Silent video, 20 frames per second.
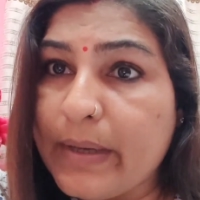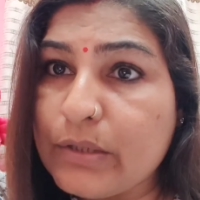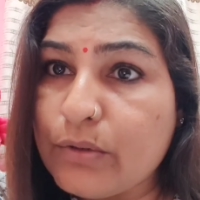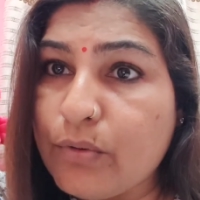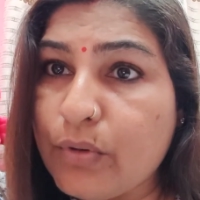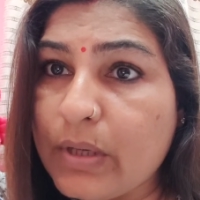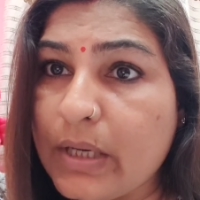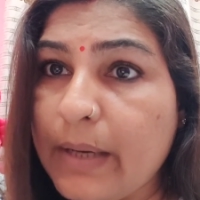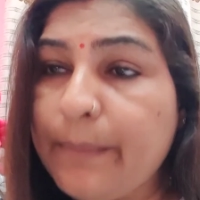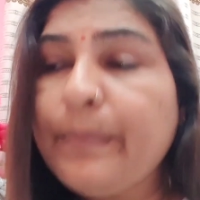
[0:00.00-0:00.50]

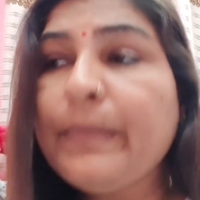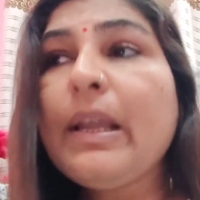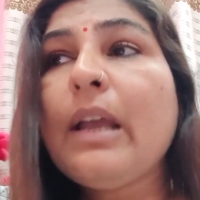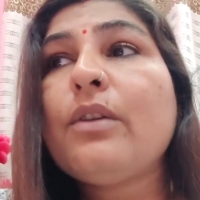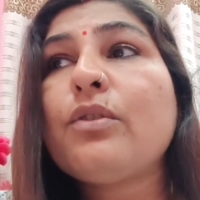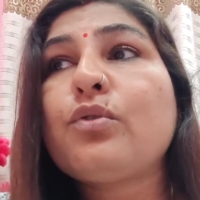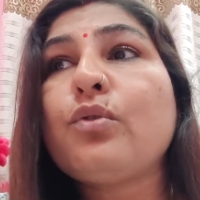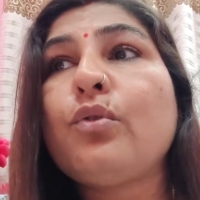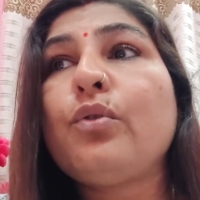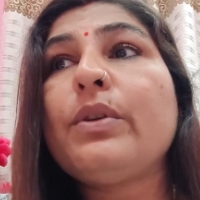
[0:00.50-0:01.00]
Okay,
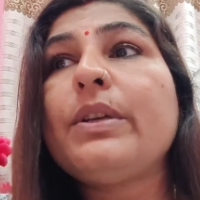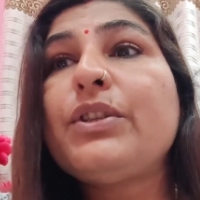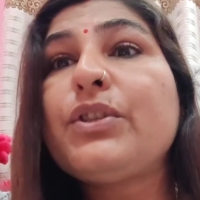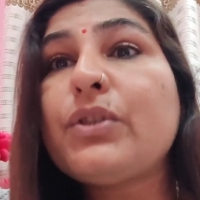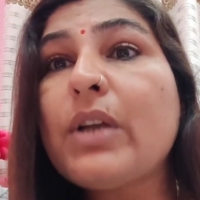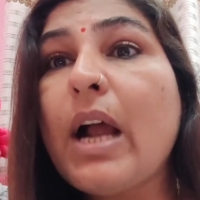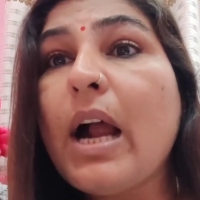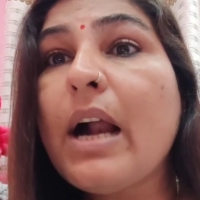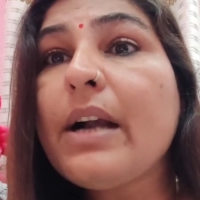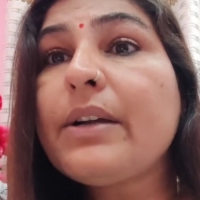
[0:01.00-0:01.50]
so
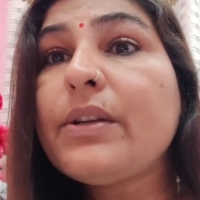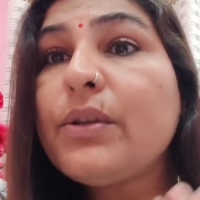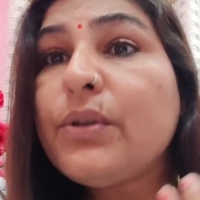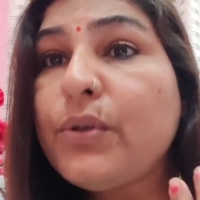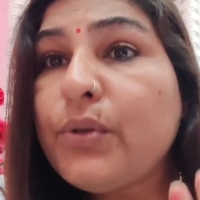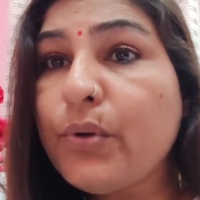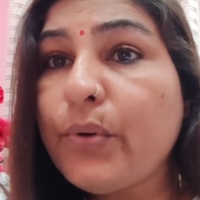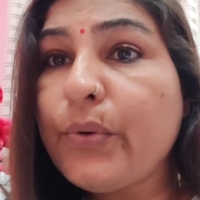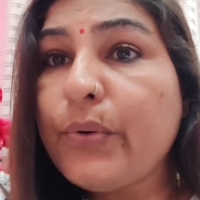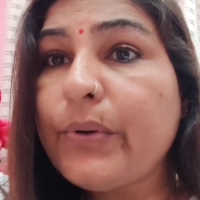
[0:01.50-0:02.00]
start
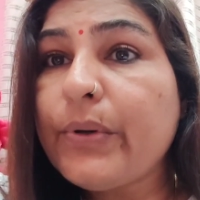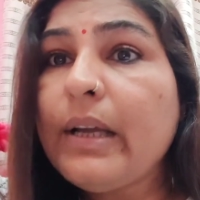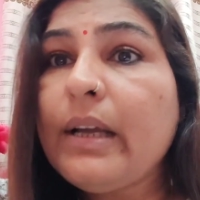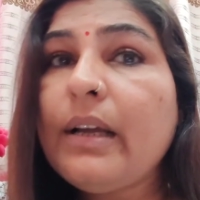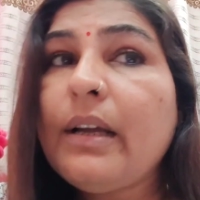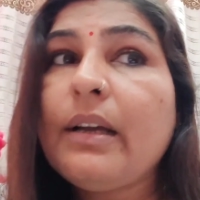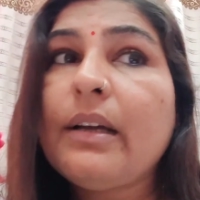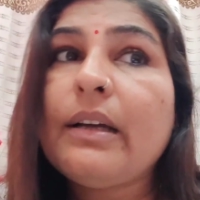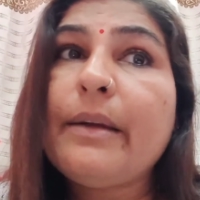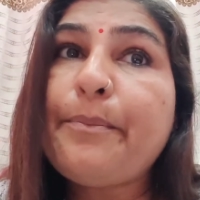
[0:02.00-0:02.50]
your
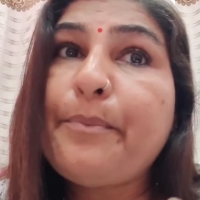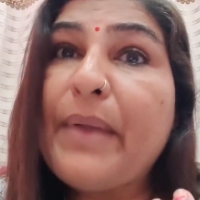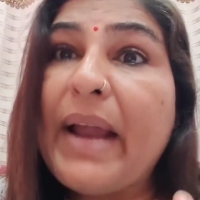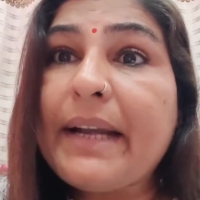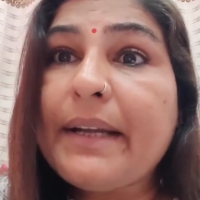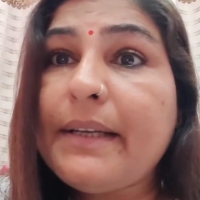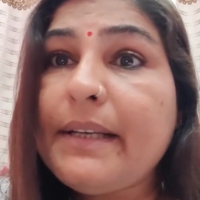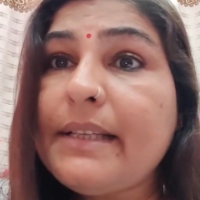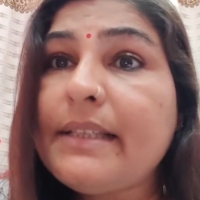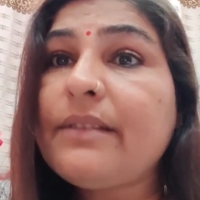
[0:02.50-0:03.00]

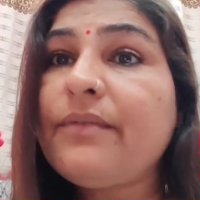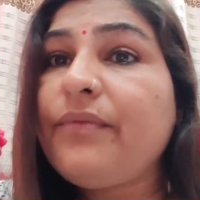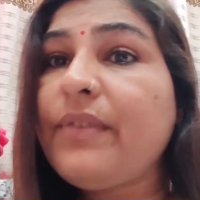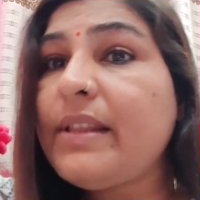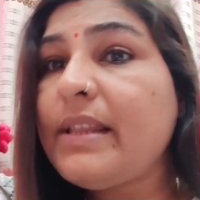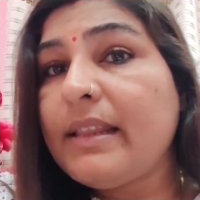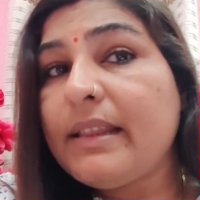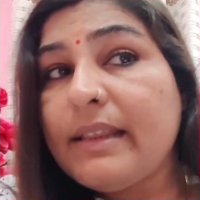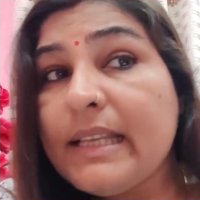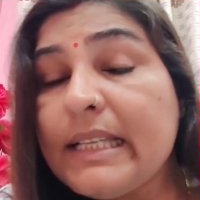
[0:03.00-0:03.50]
practice with
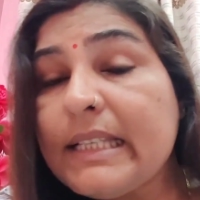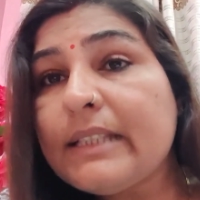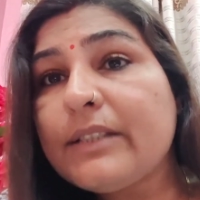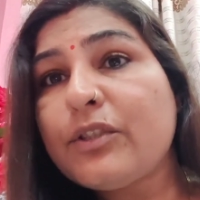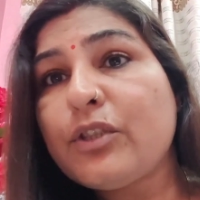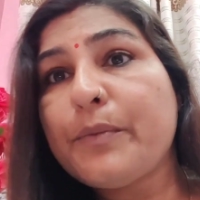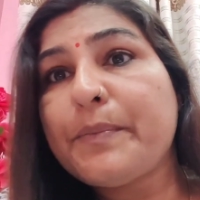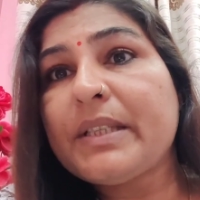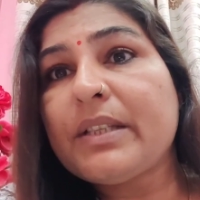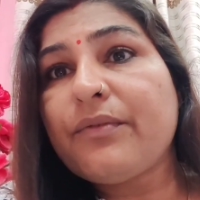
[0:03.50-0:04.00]
these
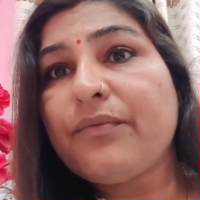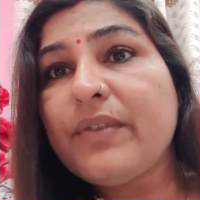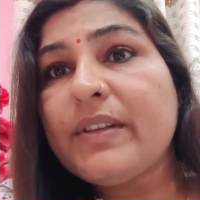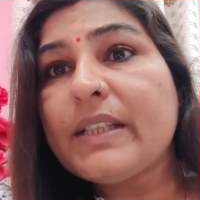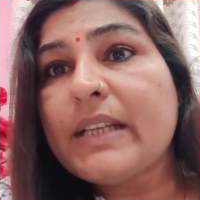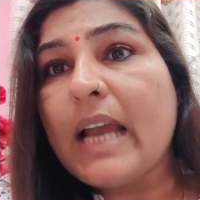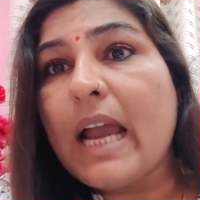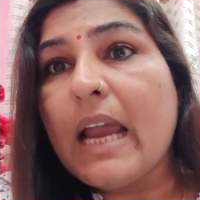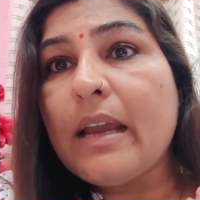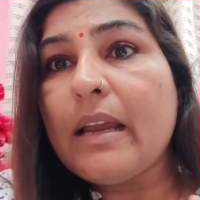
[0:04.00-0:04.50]
tips which
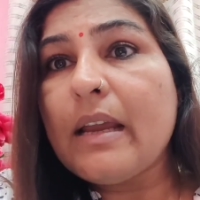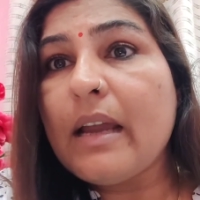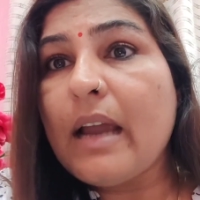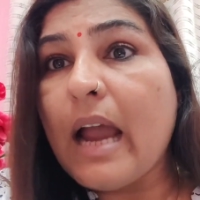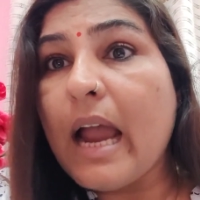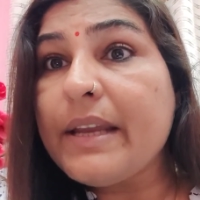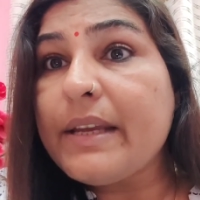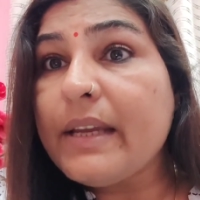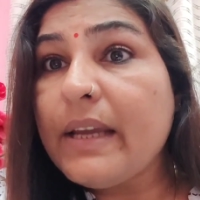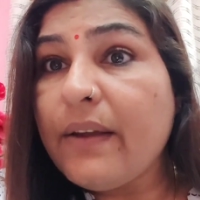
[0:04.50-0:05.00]
I
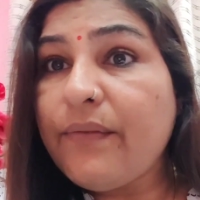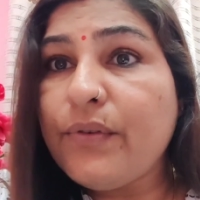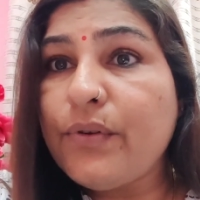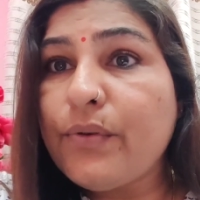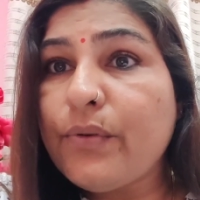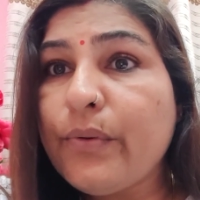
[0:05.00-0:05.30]
gave you.